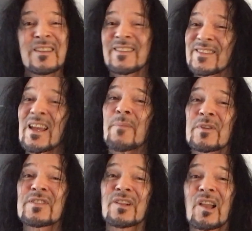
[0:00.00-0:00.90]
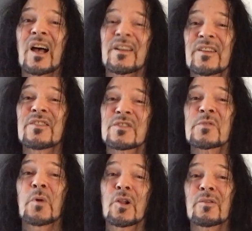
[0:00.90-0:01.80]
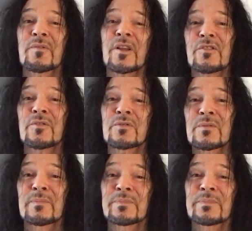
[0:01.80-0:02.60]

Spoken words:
This happens a lot in the smaller venues.